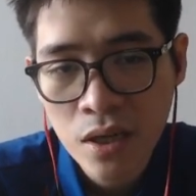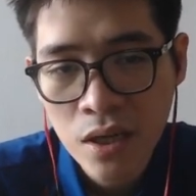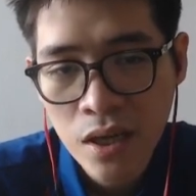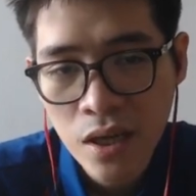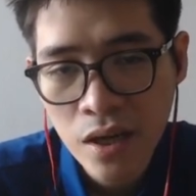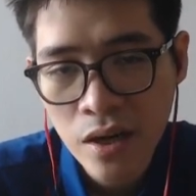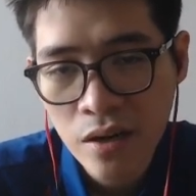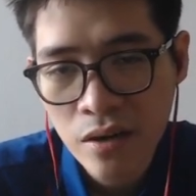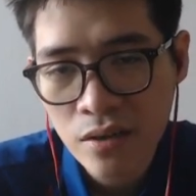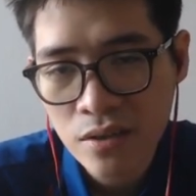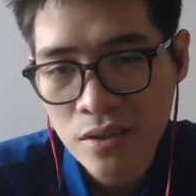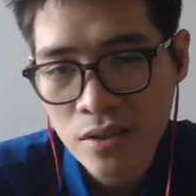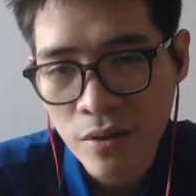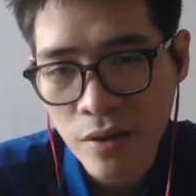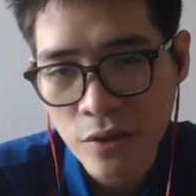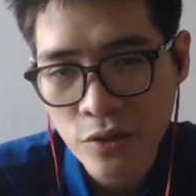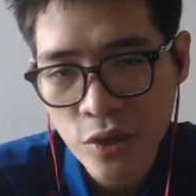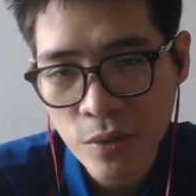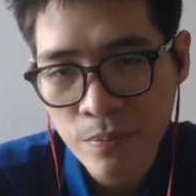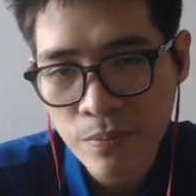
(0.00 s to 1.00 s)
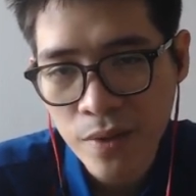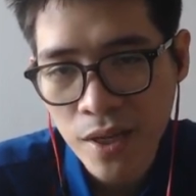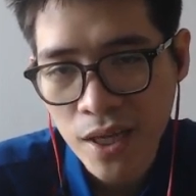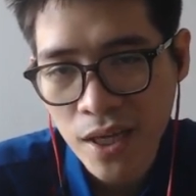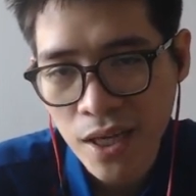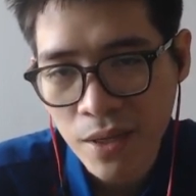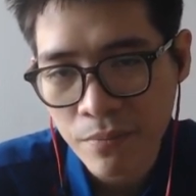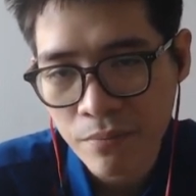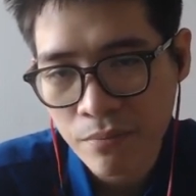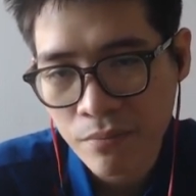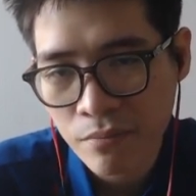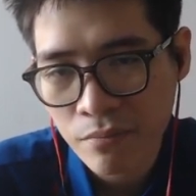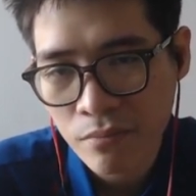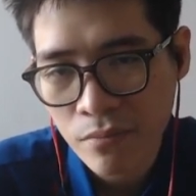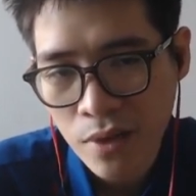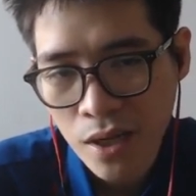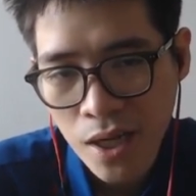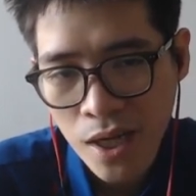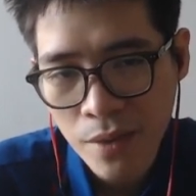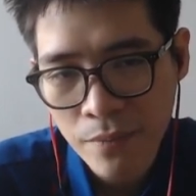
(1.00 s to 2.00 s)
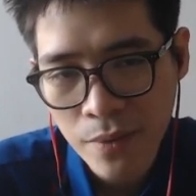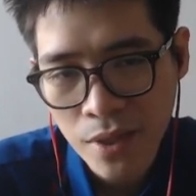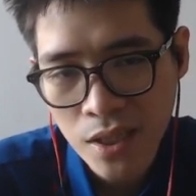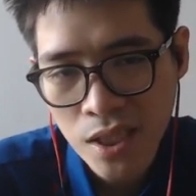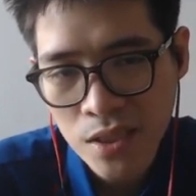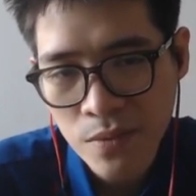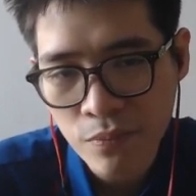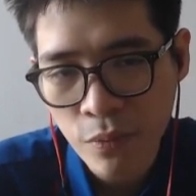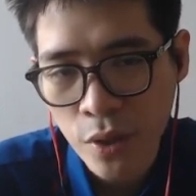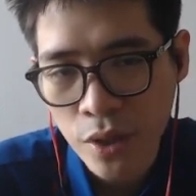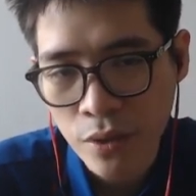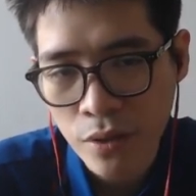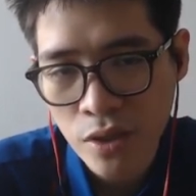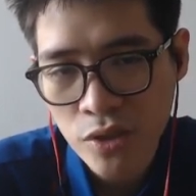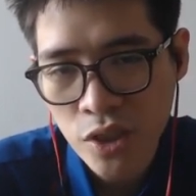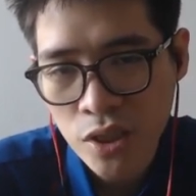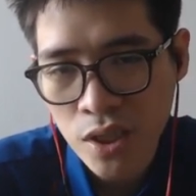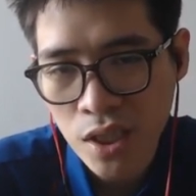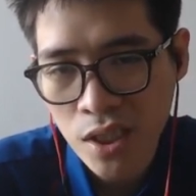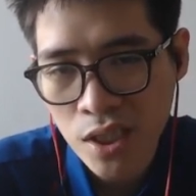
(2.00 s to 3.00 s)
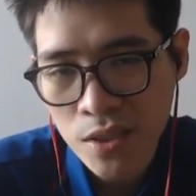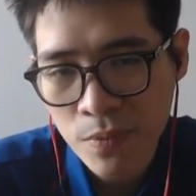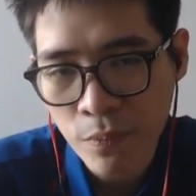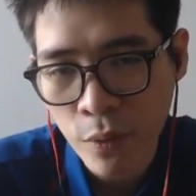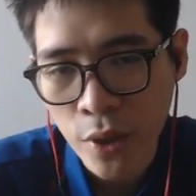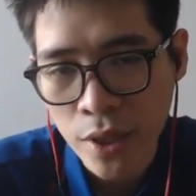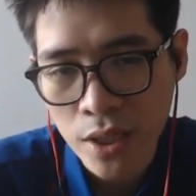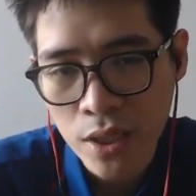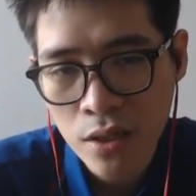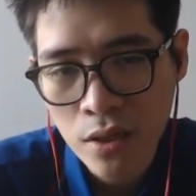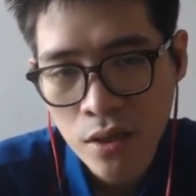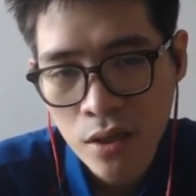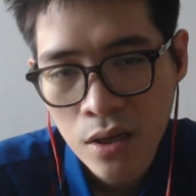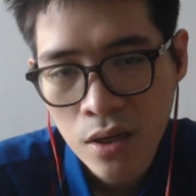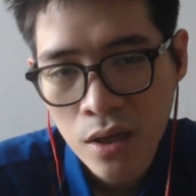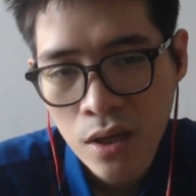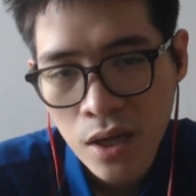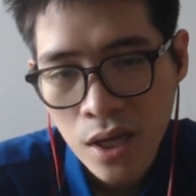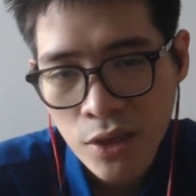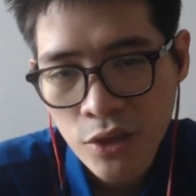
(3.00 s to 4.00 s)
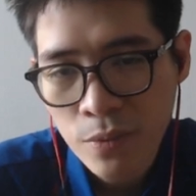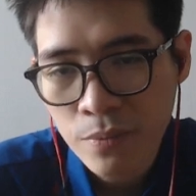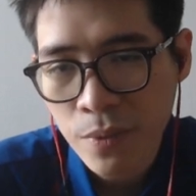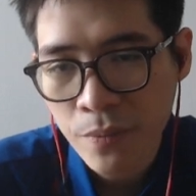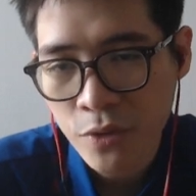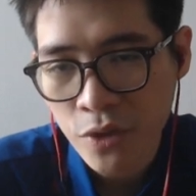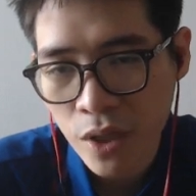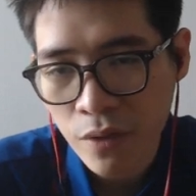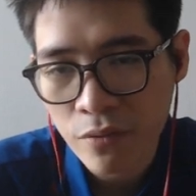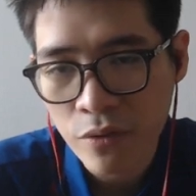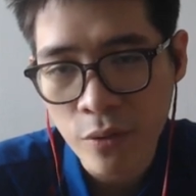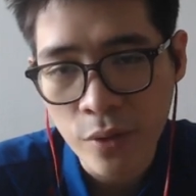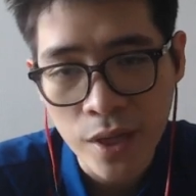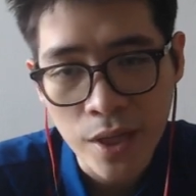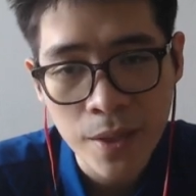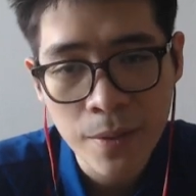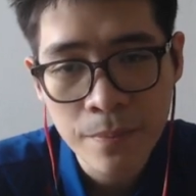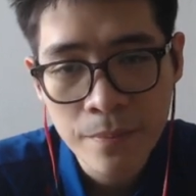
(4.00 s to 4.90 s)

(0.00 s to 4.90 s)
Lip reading: Here, so I should play, I mean at this point, I should play bishop f3.